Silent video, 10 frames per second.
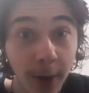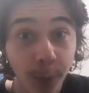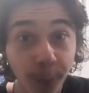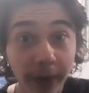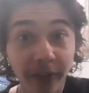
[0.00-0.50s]

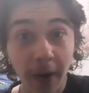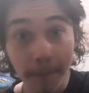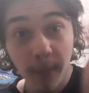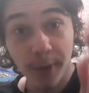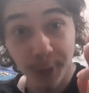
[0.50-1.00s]
With a
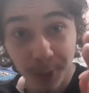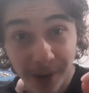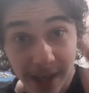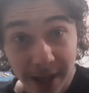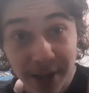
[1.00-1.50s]
model,
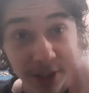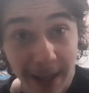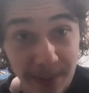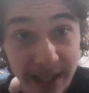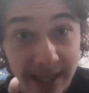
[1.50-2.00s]

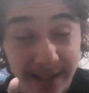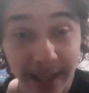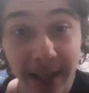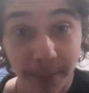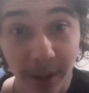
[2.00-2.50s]
shape keys,
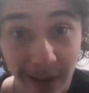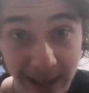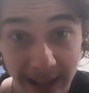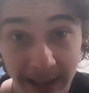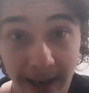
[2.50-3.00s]
and a
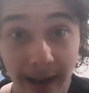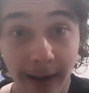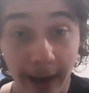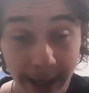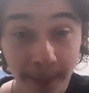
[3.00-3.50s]
plugin,
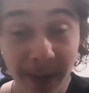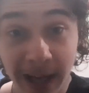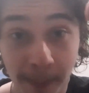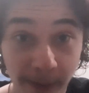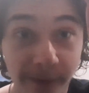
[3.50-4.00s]
I can
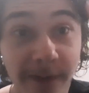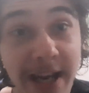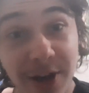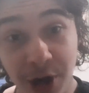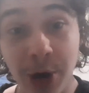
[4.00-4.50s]
become a
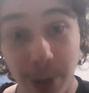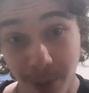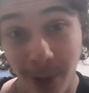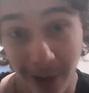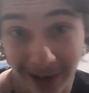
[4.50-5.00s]

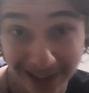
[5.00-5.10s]
VTuber.